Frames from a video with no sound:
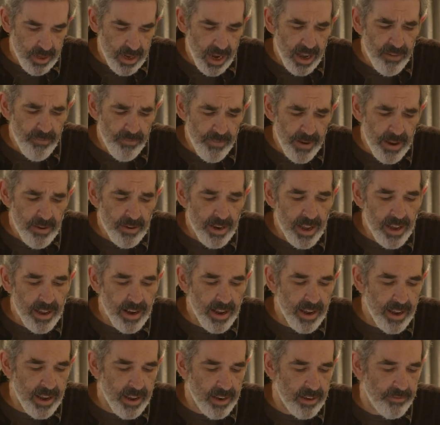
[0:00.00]
I found out
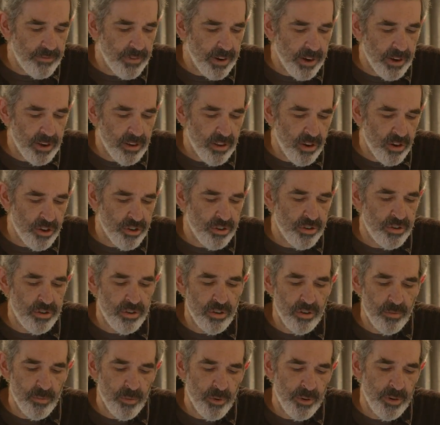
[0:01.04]
I had a very large
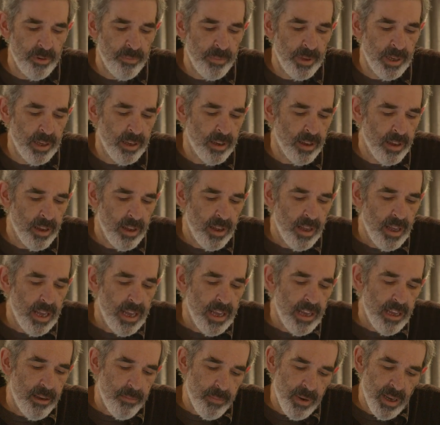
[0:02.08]
tumor in me,
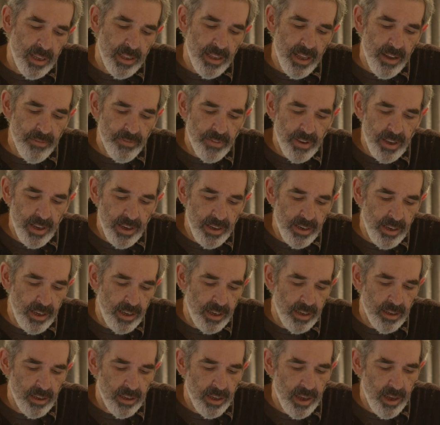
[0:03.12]
in my left
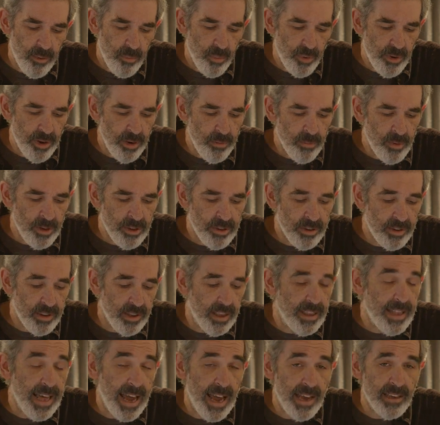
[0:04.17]
kidney, at pretty much the
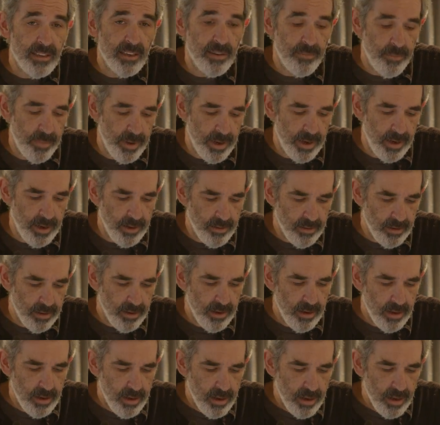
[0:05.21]
last minute.
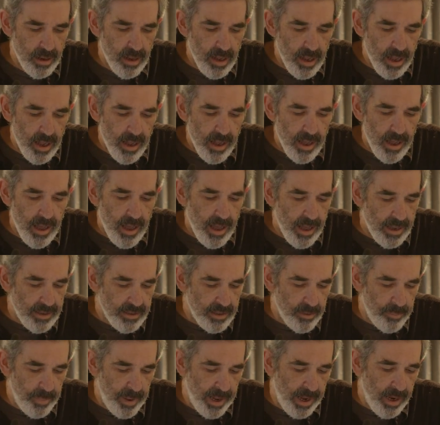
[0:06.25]

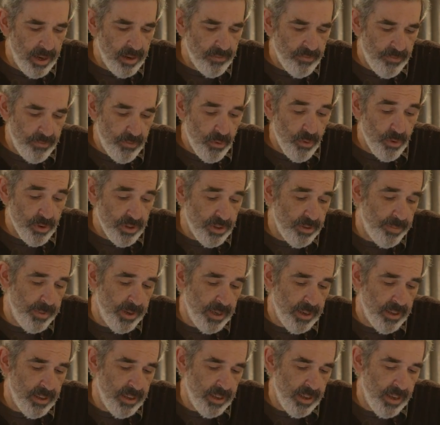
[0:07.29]
As the pain forced
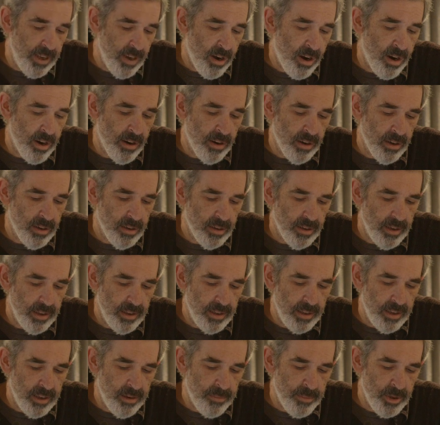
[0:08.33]
me to the ER
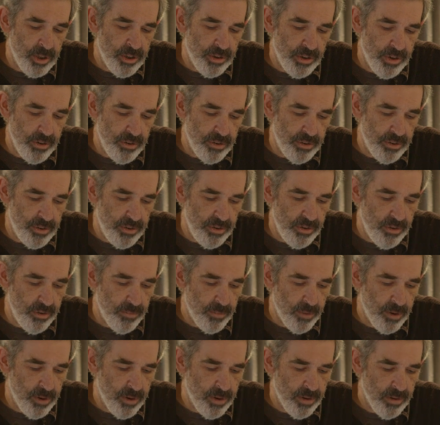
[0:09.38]
and the image showed the
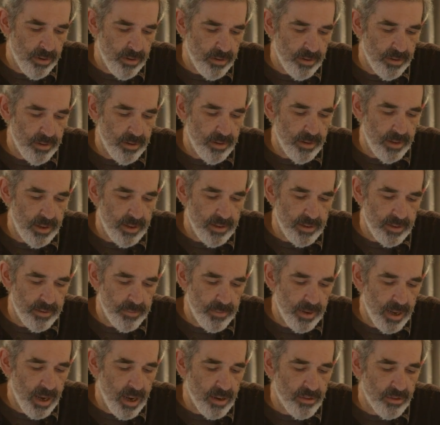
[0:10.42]
tumor and
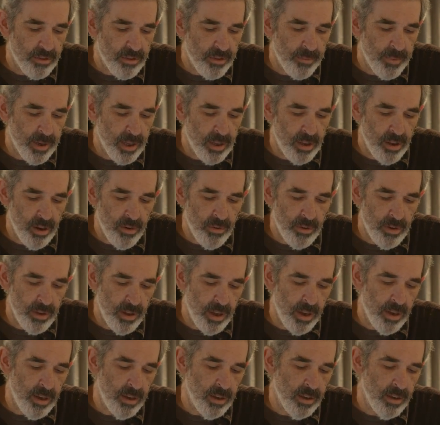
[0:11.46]
some nodules in my lower
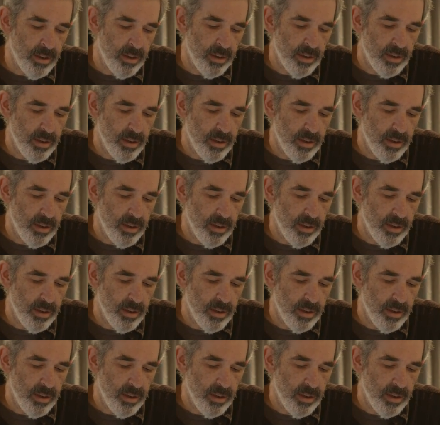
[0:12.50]
lung,